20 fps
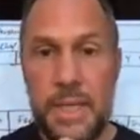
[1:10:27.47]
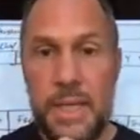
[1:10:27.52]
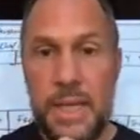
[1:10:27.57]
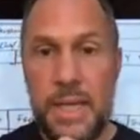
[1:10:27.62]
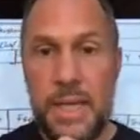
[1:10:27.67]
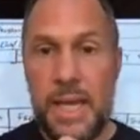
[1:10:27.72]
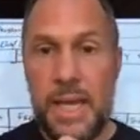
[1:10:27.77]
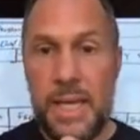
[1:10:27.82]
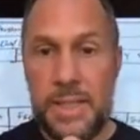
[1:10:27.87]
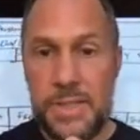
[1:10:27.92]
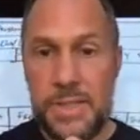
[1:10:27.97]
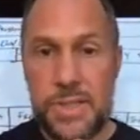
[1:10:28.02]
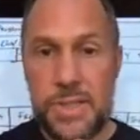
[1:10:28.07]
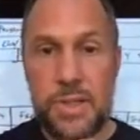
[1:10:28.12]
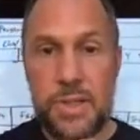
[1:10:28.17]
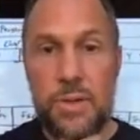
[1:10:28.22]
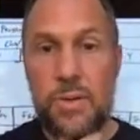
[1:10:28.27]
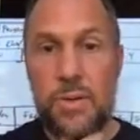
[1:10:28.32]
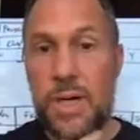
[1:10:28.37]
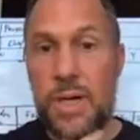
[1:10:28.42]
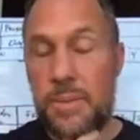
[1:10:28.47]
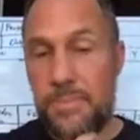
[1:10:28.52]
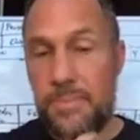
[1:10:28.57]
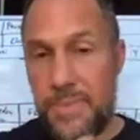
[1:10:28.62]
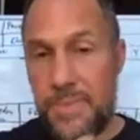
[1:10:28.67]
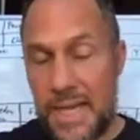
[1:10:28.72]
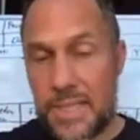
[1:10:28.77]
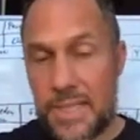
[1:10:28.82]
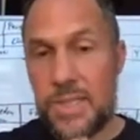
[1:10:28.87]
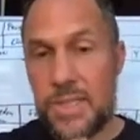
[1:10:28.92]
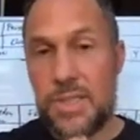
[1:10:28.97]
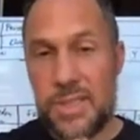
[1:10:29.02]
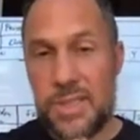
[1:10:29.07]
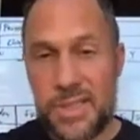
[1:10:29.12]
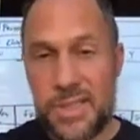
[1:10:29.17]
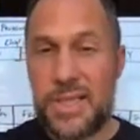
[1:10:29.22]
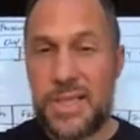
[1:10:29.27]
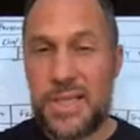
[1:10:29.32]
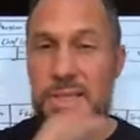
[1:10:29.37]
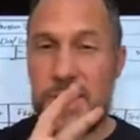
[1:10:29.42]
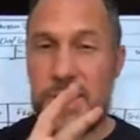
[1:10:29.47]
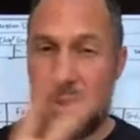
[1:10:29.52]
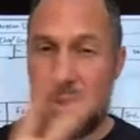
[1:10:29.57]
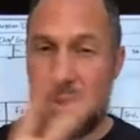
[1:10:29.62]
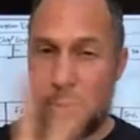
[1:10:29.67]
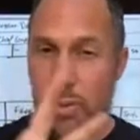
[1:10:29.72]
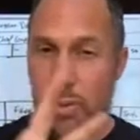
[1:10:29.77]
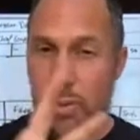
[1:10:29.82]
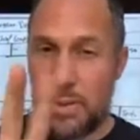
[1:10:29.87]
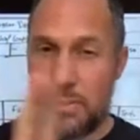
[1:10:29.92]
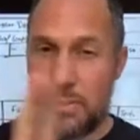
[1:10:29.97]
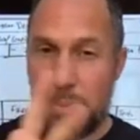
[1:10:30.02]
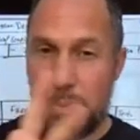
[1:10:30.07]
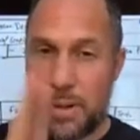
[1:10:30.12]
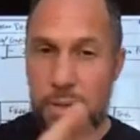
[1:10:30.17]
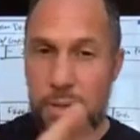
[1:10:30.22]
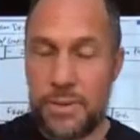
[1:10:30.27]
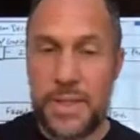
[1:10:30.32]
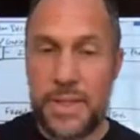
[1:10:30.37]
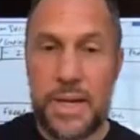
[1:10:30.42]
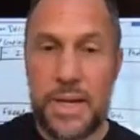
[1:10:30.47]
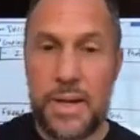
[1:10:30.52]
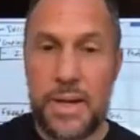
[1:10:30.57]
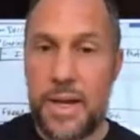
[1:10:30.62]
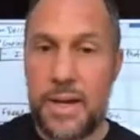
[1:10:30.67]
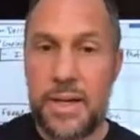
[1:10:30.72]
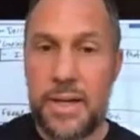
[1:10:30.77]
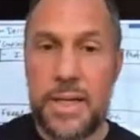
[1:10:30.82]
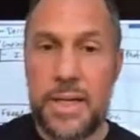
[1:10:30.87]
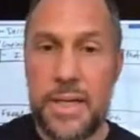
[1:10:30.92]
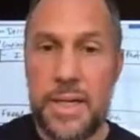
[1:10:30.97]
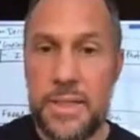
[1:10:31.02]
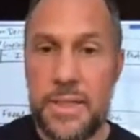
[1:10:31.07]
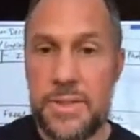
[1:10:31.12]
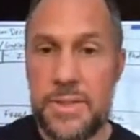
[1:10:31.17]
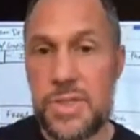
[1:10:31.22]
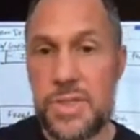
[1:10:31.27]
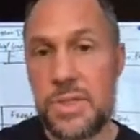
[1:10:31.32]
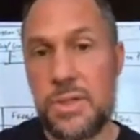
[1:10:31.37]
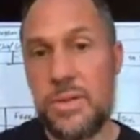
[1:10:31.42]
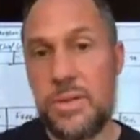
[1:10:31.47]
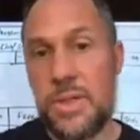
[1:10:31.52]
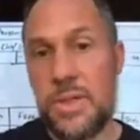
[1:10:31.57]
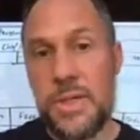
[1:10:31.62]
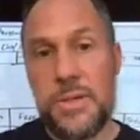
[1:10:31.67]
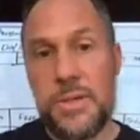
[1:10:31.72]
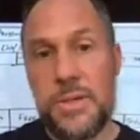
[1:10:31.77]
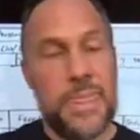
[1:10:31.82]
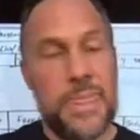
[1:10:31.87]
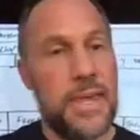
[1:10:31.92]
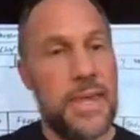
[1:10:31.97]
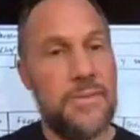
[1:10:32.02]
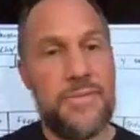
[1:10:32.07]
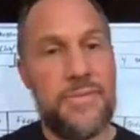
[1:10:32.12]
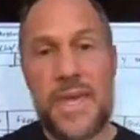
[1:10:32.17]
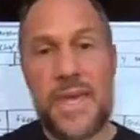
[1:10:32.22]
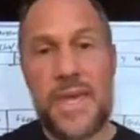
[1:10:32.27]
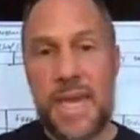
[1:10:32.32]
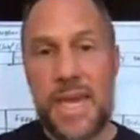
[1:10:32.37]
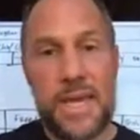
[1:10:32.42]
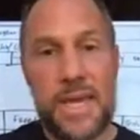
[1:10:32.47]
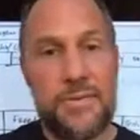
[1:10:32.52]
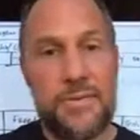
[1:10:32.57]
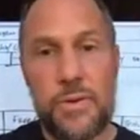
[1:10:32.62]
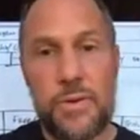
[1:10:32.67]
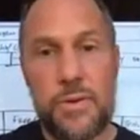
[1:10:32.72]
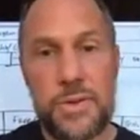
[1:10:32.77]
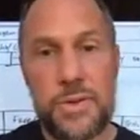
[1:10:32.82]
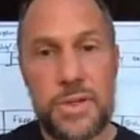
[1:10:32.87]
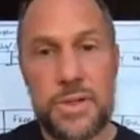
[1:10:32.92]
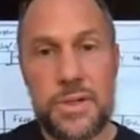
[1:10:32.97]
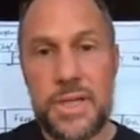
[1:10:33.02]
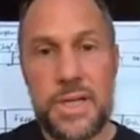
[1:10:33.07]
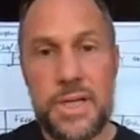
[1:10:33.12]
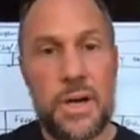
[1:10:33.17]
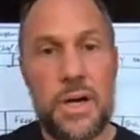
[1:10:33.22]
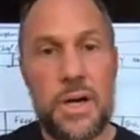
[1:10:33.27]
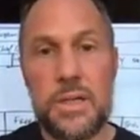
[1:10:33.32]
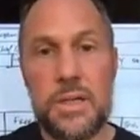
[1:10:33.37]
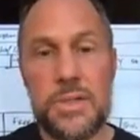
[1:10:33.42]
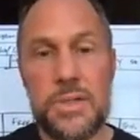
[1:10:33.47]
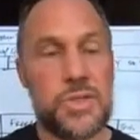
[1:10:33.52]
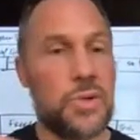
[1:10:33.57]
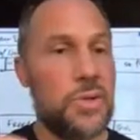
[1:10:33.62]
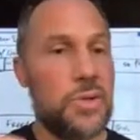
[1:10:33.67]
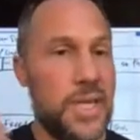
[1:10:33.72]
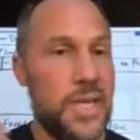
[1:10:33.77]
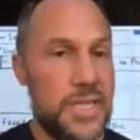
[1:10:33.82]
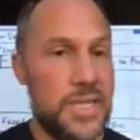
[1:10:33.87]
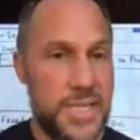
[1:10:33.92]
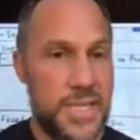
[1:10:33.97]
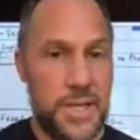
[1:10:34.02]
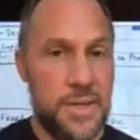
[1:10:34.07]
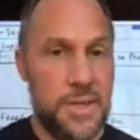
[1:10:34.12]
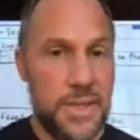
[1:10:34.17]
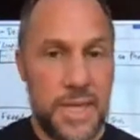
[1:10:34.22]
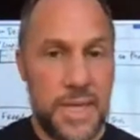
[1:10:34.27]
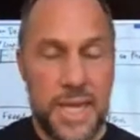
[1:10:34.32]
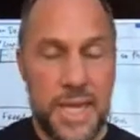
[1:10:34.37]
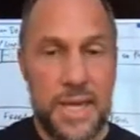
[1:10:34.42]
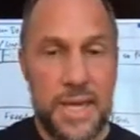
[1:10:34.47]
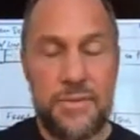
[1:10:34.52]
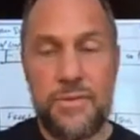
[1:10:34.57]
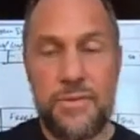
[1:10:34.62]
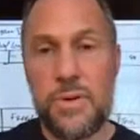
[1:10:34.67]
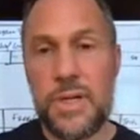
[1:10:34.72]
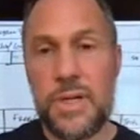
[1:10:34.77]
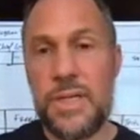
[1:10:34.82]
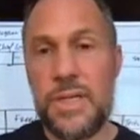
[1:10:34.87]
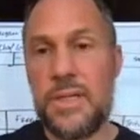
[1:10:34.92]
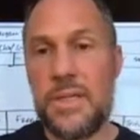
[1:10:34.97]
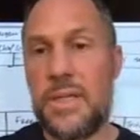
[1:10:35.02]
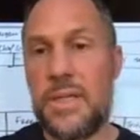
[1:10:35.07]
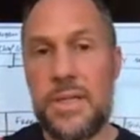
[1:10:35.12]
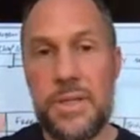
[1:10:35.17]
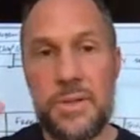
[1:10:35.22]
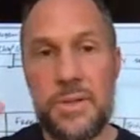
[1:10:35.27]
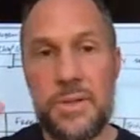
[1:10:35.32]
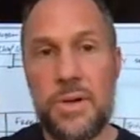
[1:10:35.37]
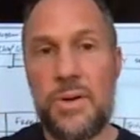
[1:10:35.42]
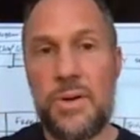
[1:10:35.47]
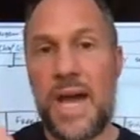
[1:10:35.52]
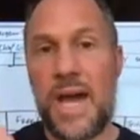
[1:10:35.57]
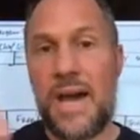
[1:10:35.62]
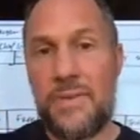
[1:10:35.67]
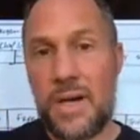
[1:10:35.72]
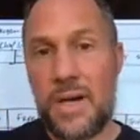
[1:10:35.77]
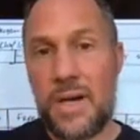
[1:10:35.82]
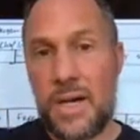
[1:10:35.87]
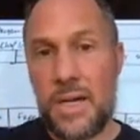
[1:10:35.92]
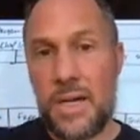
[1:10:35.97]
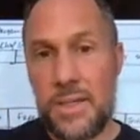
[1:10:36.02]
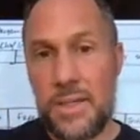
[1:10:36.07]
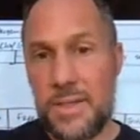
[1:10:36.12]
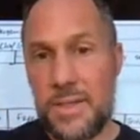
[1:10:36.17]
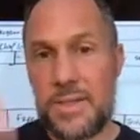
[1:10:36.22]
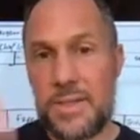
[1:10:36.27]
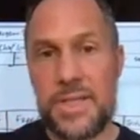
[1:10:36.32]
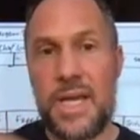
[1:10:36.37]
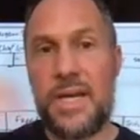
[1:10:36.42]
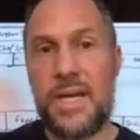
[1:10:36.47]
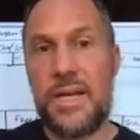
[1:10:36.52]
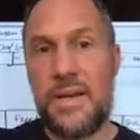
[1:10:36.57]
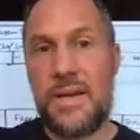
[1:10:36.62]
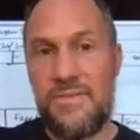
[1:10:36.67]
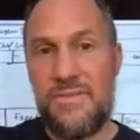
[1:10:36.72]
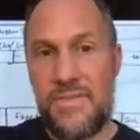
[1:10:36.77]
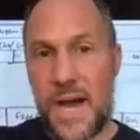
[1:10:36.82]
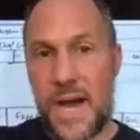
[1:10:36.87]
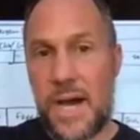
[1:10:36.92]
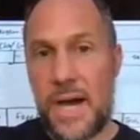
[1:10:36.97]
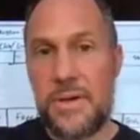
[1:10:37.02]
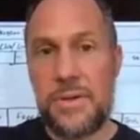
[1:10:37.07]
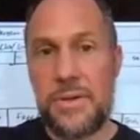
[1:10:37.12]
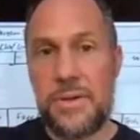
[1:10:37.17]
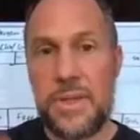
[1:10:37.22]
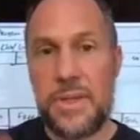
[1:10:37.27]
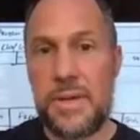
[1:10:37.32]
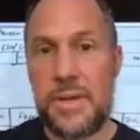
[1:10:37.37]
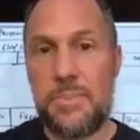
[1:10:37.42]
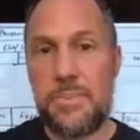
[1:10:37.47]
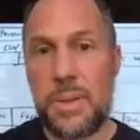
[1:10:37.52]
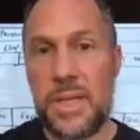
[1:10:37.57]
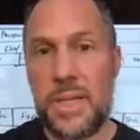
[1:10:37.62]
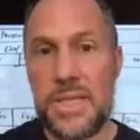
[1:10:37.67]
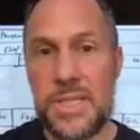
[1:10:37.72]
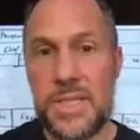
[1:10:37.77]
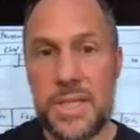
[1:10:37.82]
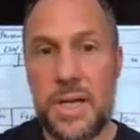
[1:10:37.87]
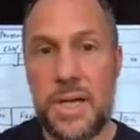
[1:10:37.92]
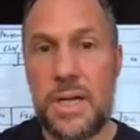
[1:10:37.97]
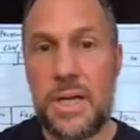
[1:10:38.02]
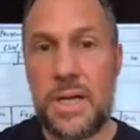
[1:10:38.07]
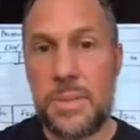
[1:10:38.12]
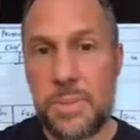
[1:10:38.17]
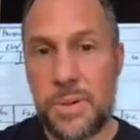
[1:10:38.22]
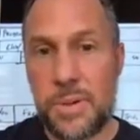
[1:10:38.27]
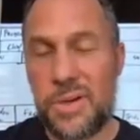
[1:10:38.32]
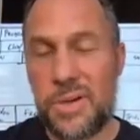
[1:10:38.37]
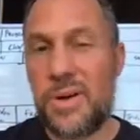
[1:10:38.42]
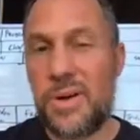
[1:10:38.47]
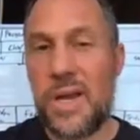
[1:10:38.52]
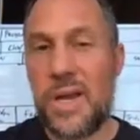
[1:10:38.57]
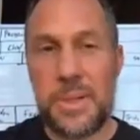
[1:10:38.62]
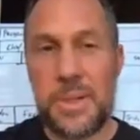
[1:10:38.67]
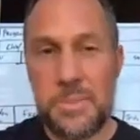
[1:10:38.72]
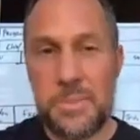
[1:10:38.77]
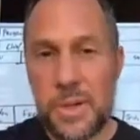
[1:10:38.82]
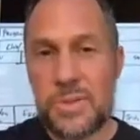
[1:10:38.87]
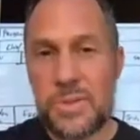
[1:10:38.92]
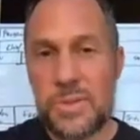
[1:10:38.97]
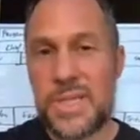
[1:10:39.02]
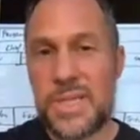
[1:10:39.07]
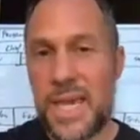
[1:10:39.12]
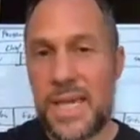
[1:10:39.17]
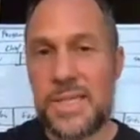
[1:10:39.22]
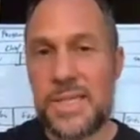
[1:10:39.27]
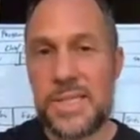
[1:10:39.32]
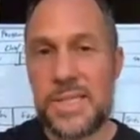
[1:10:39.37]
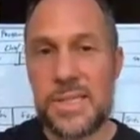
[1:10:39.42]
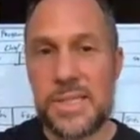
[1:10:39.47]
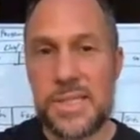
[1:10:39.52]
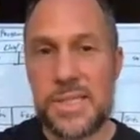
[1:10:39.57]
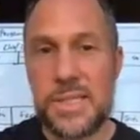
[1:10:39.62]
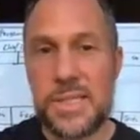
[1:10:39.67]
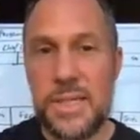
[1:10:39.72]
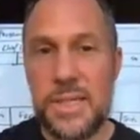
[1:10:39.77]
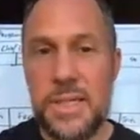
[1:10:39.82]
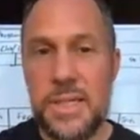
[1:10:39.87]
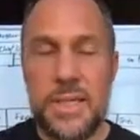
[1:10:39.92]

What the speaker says: And so that's the important part there, Erica. And so if they can't afford $30 or they tell you they can't afford it, then there's not enough value that they placed on the program in most cases.